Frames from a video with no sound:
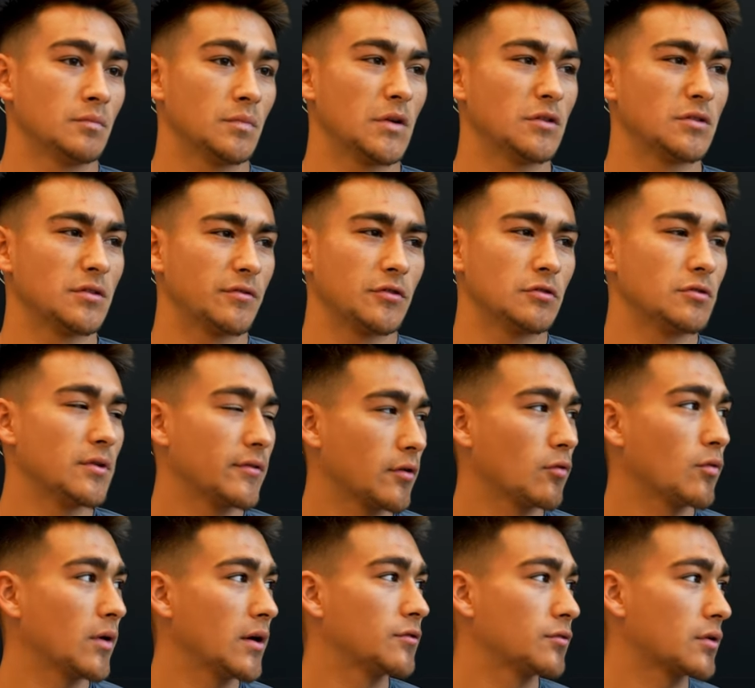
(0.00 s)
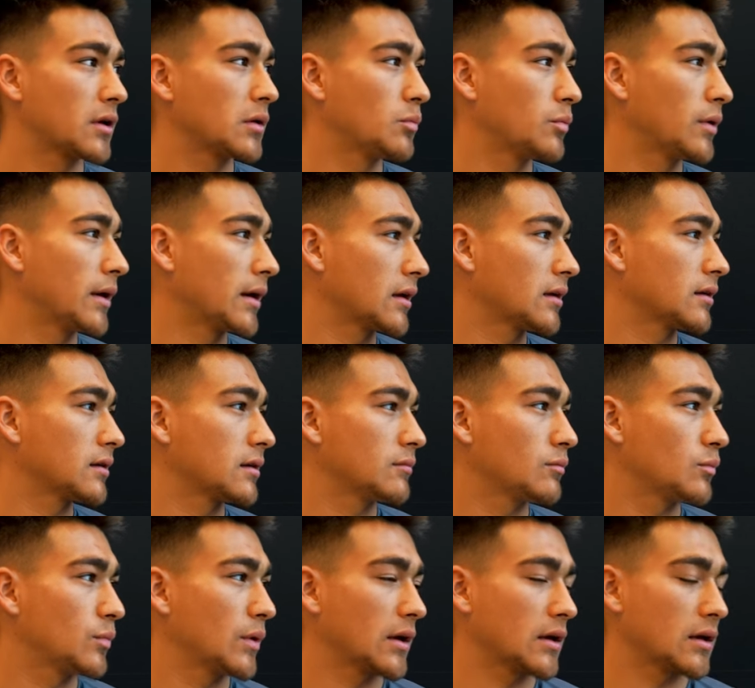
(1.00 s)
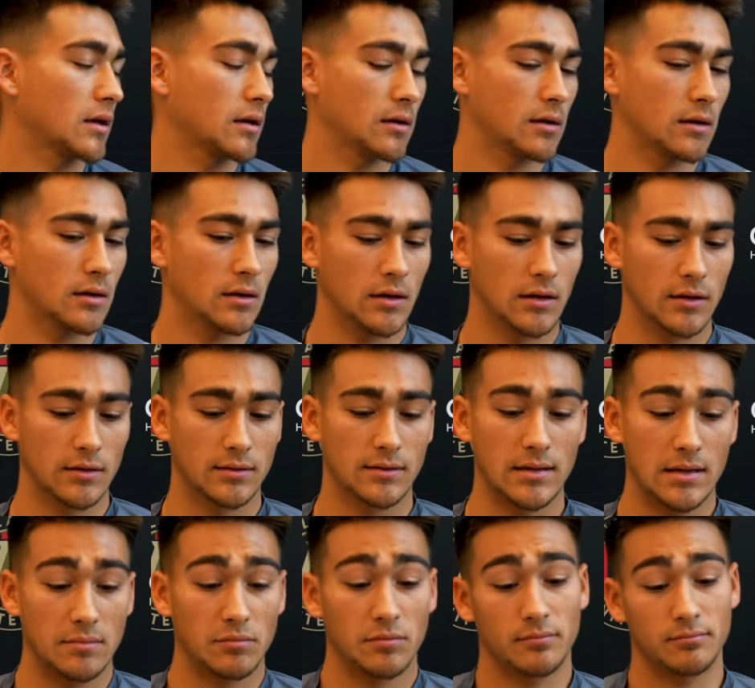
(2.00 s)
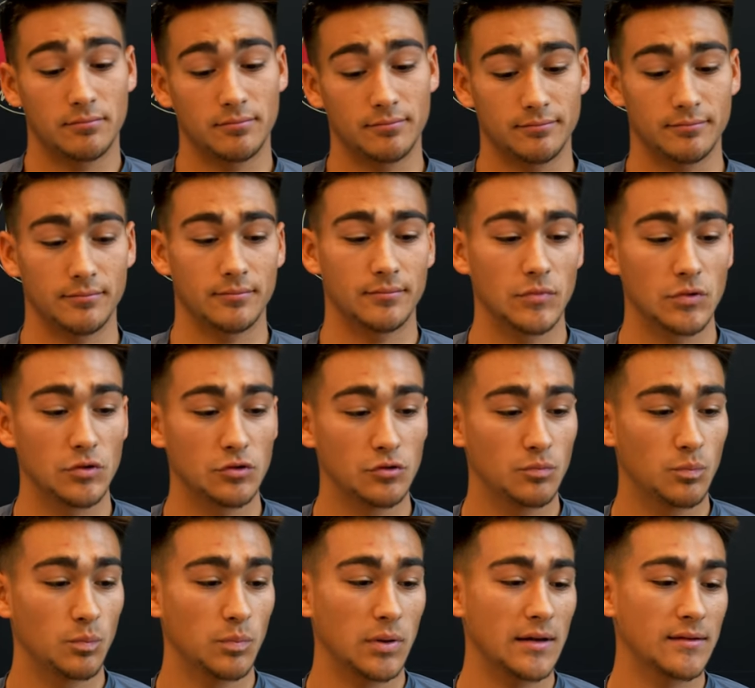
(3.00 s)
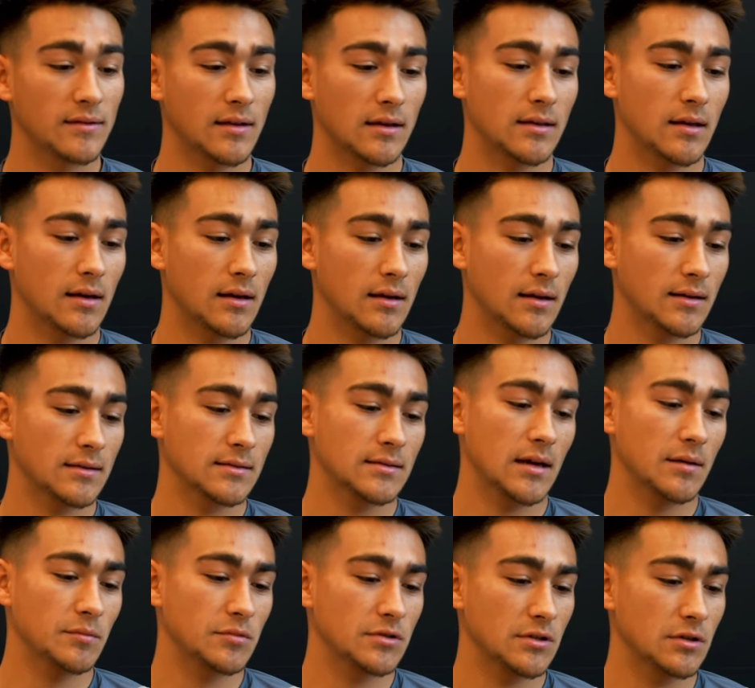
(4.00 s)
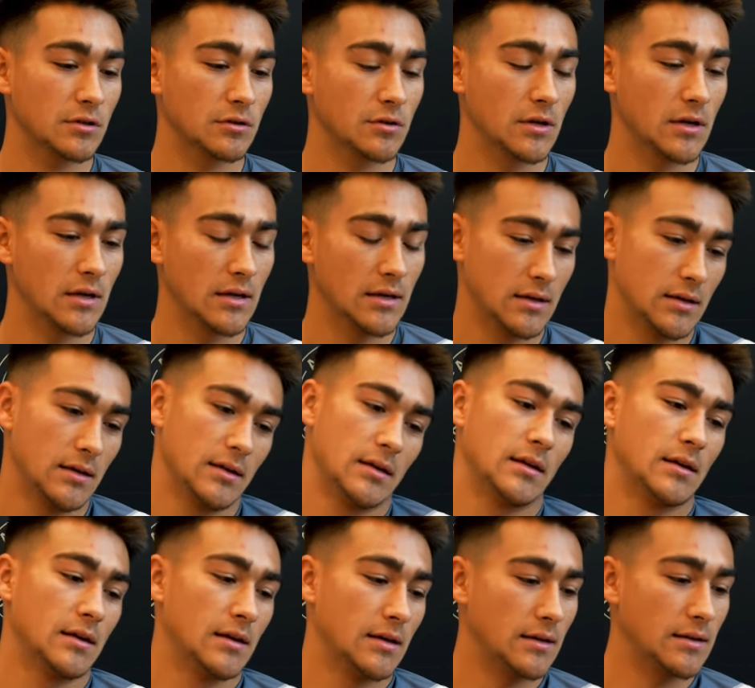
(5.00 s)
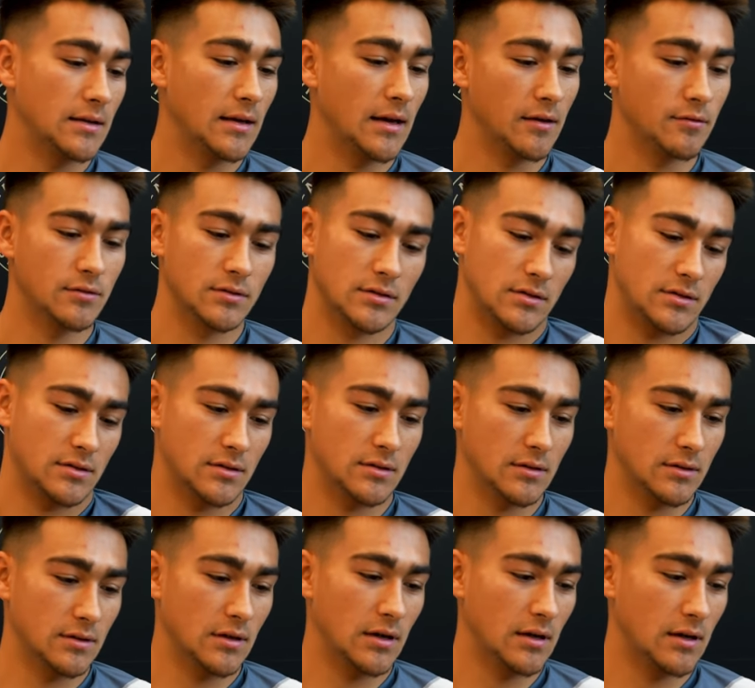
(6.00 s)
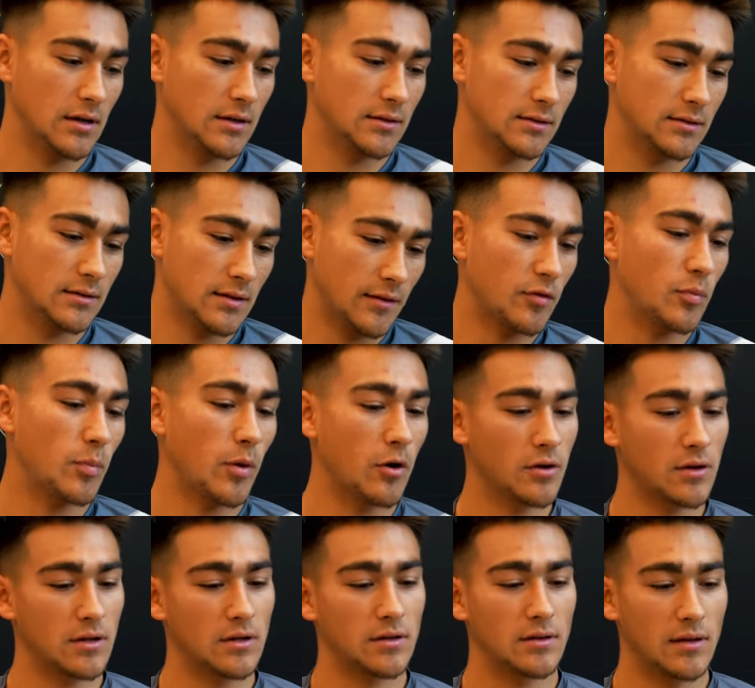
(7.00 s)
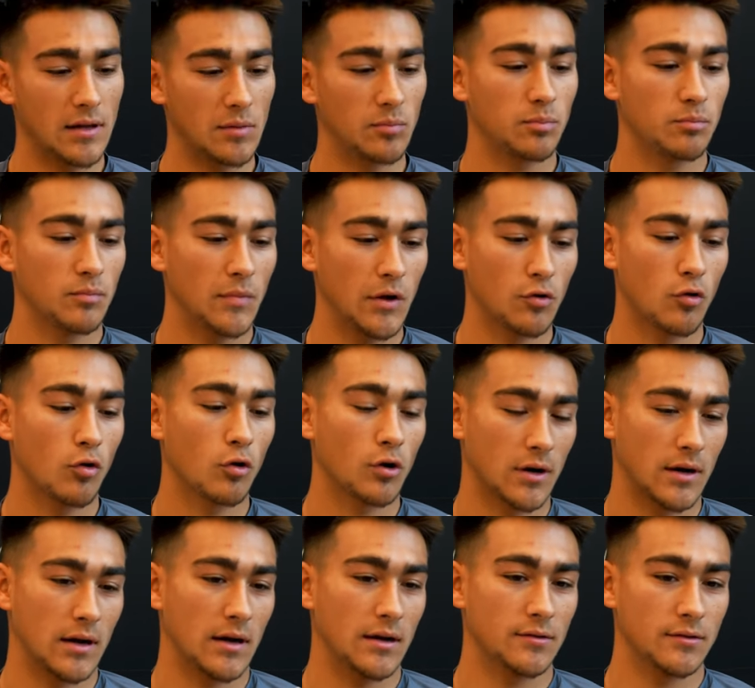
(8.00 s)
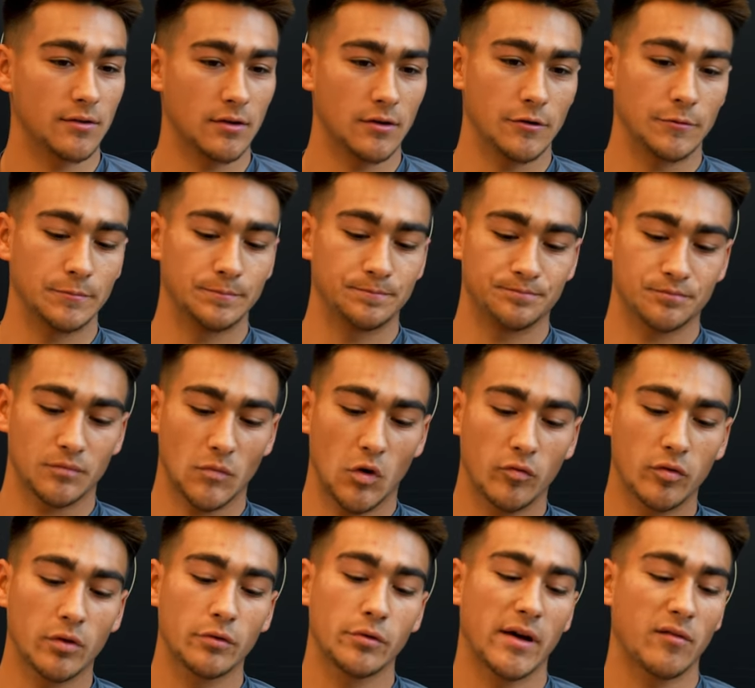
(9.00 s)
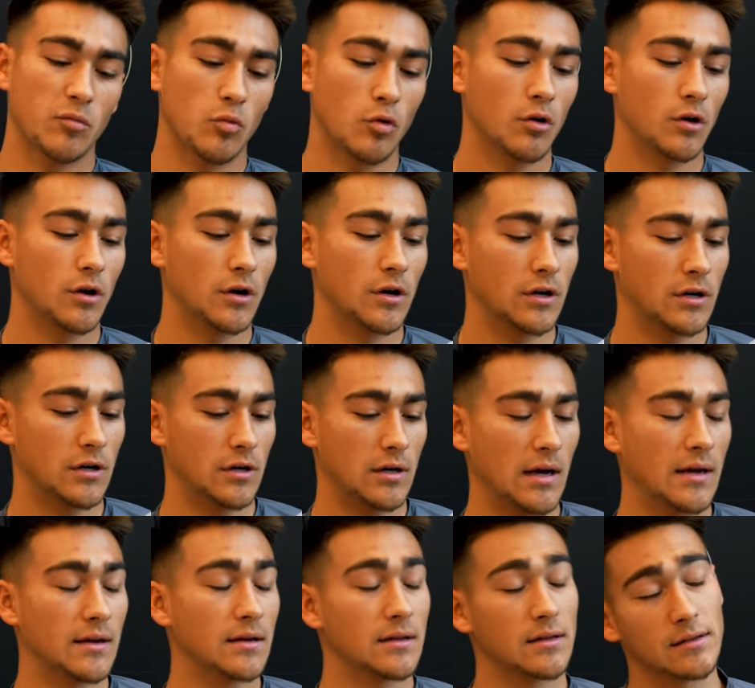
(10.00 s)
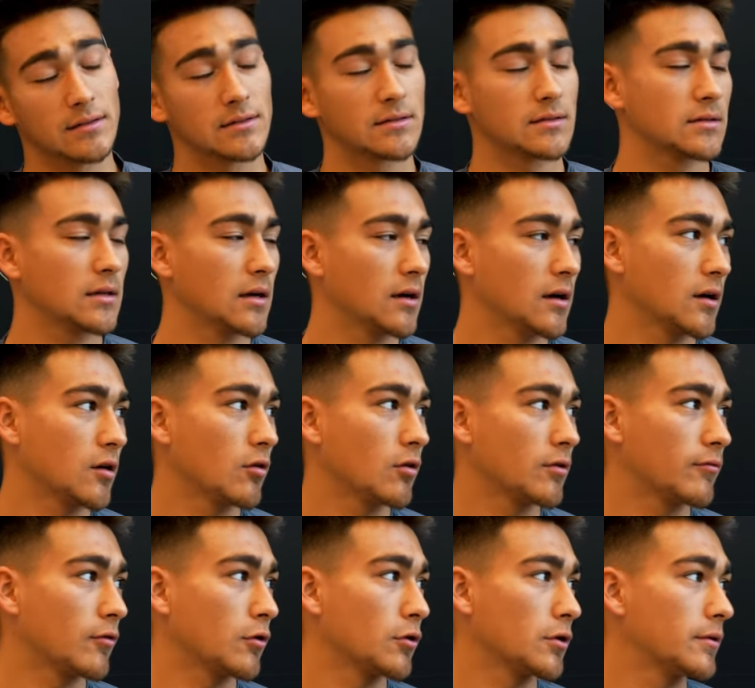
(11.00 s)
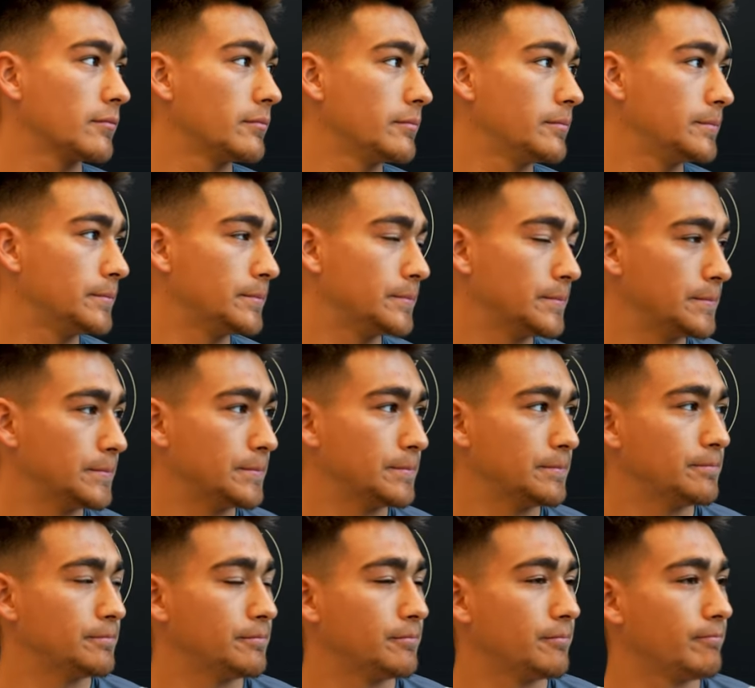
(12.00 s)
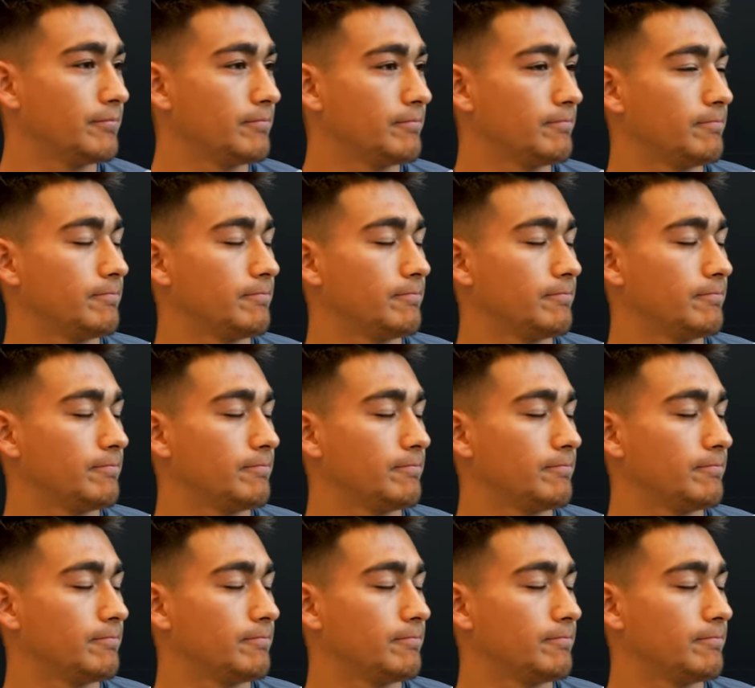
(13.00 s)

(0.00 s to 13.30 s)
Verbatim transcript: there's a few different ways we can break it, break a, a team who plays like that next time. So yeah, it was a uh, tough opponent. They they were organized. So hopefully we have more ideas uh, going forward. Is when